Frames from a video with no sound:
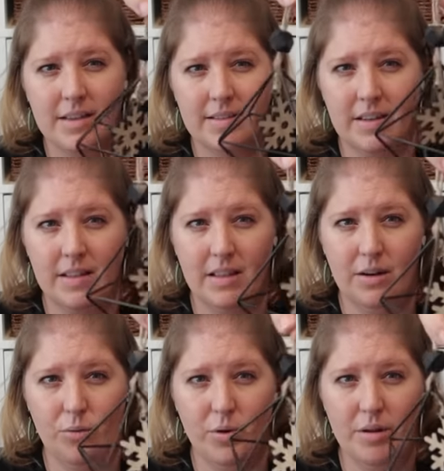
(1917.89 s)
It's got the
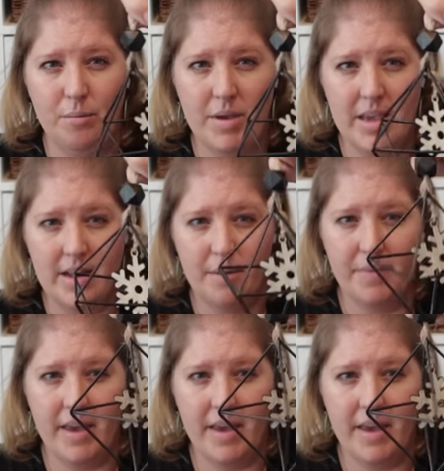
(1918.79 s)
little wooden bead up